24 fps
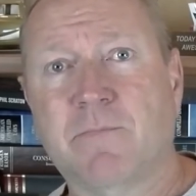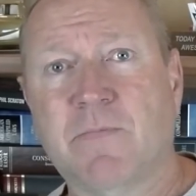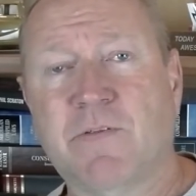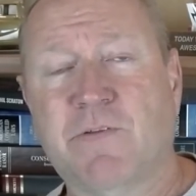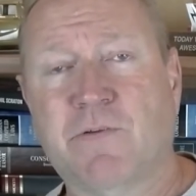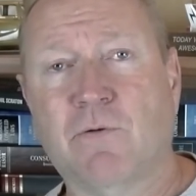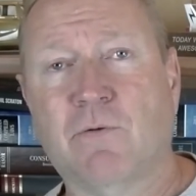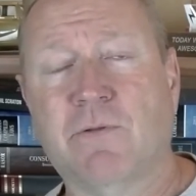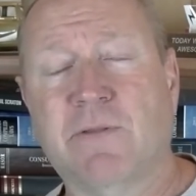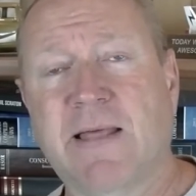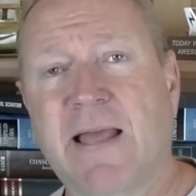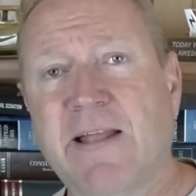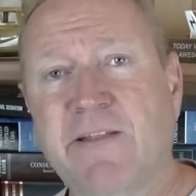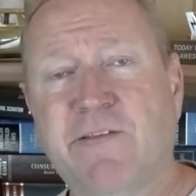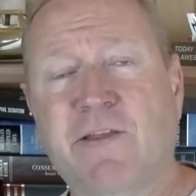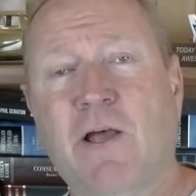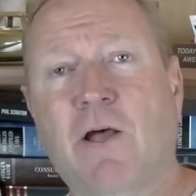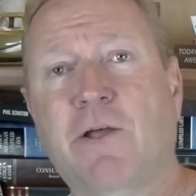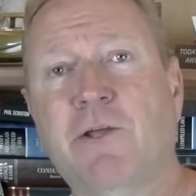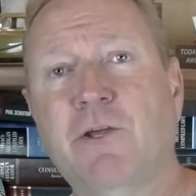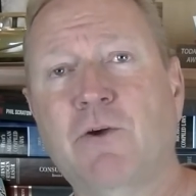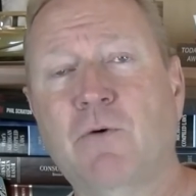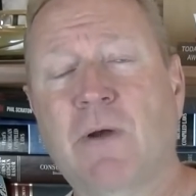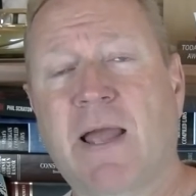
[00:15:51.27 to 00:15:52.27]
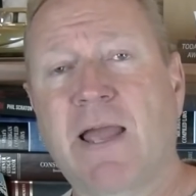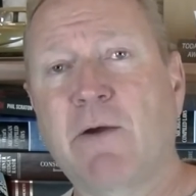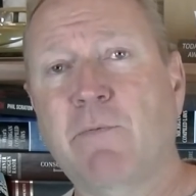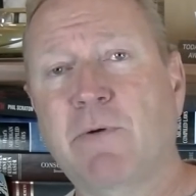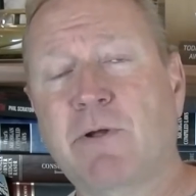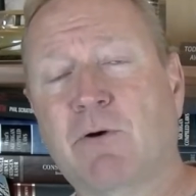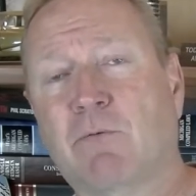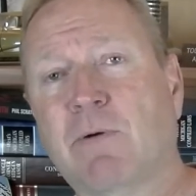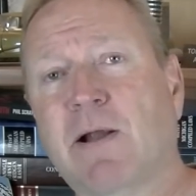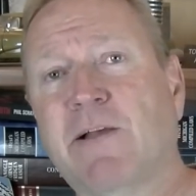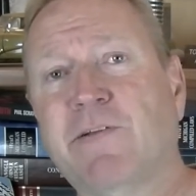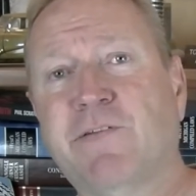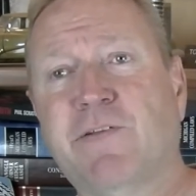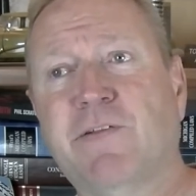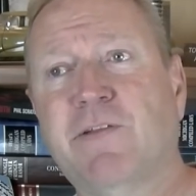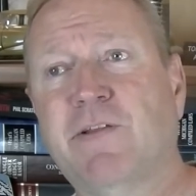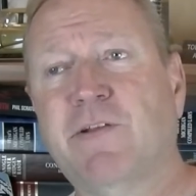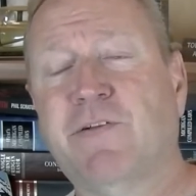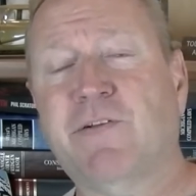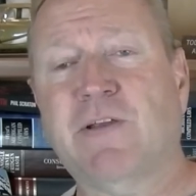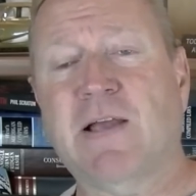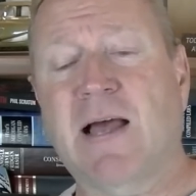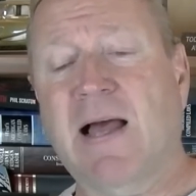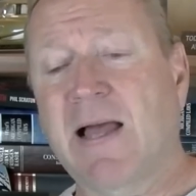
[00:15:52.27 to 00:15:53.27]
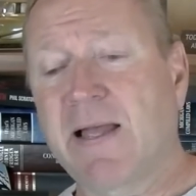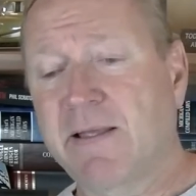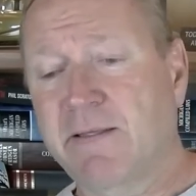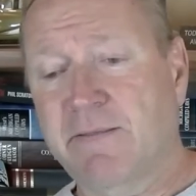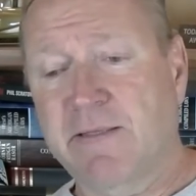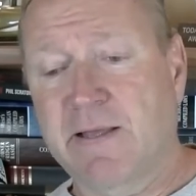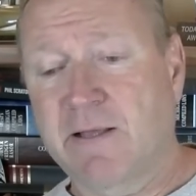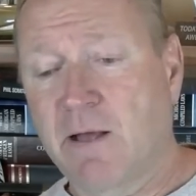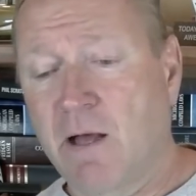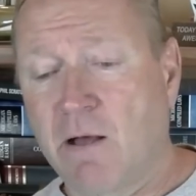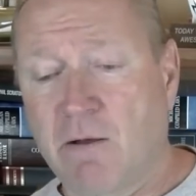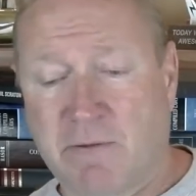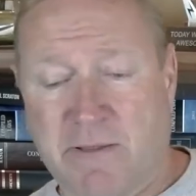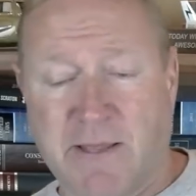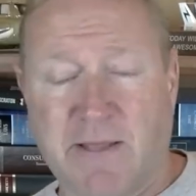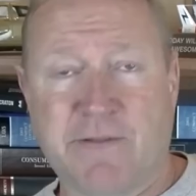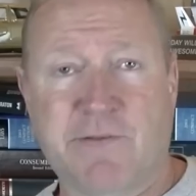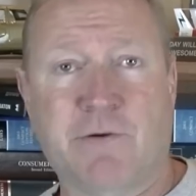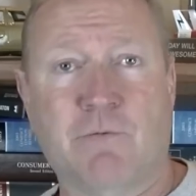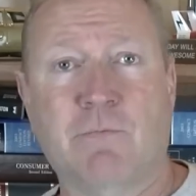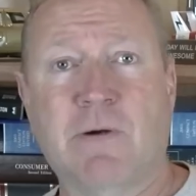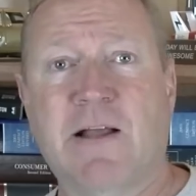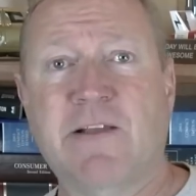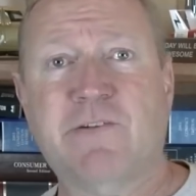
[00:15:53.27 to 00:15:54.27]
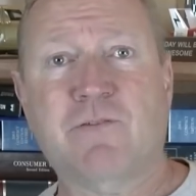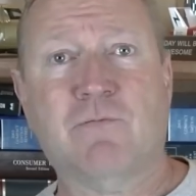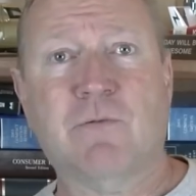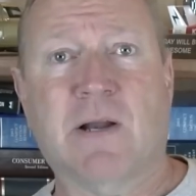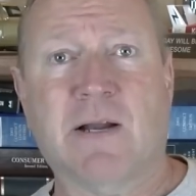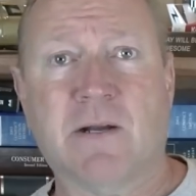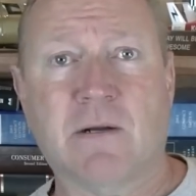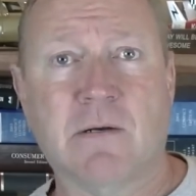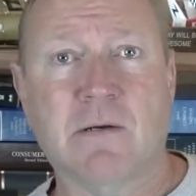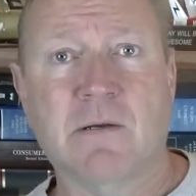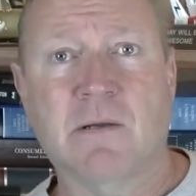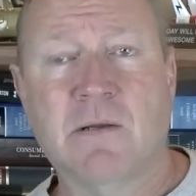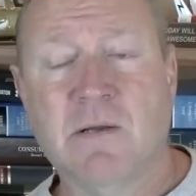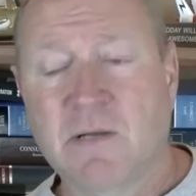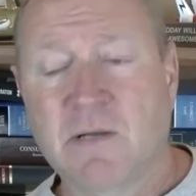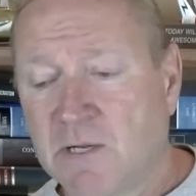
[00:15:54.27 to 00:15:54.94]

So when they tell you, hey, we arrested this guy, think, oh, okay, it's an arrest record.